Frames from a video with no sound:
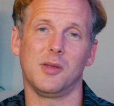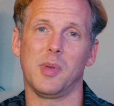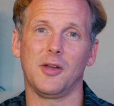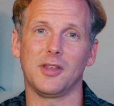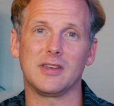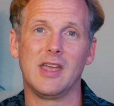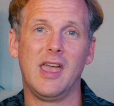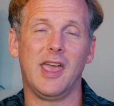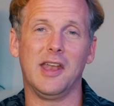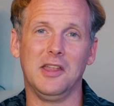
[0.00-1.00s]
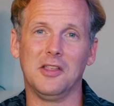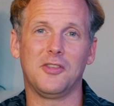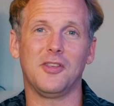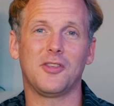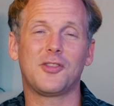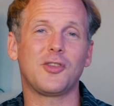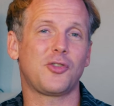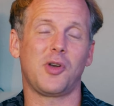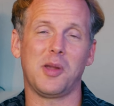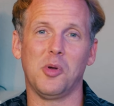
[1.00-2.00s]
it about it. And it's such
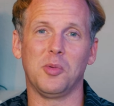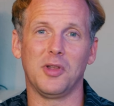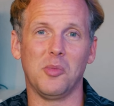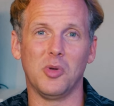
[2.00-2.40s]
a great moment in the